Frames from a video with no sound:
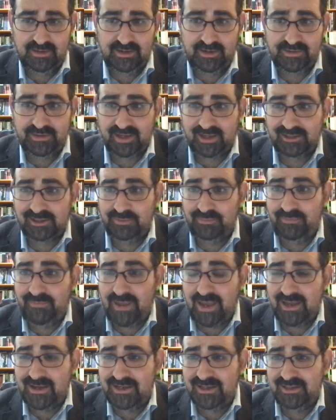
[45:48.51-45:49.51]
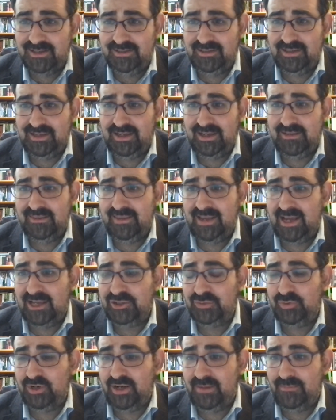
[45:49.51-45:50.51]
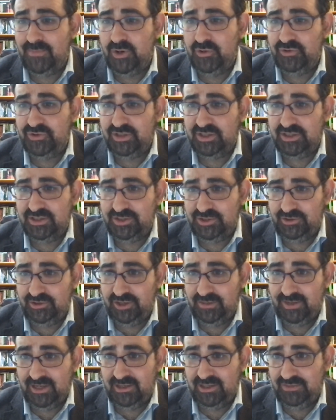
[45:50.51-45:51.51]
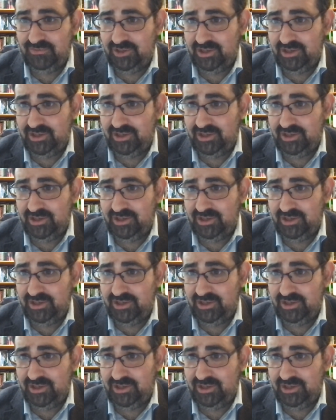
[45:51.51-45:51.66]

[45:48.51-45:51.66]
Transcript: And I think at the end of the day, that's what I'm most concerned about,